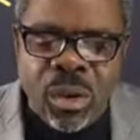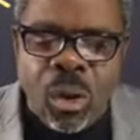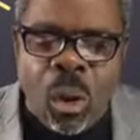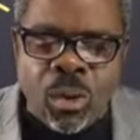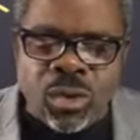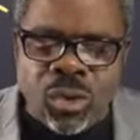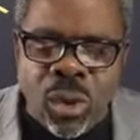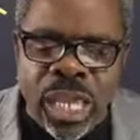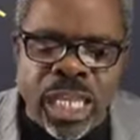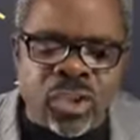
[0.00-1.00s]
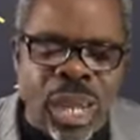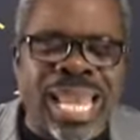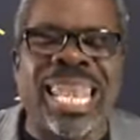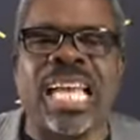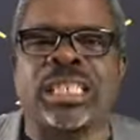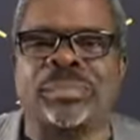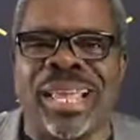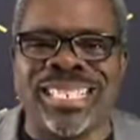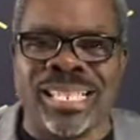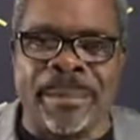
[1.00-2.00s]
also into a large
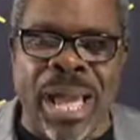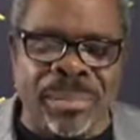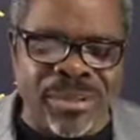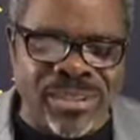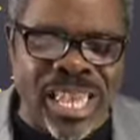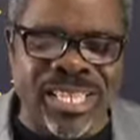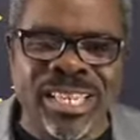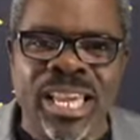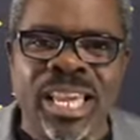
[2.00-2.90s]
place, the Bible says.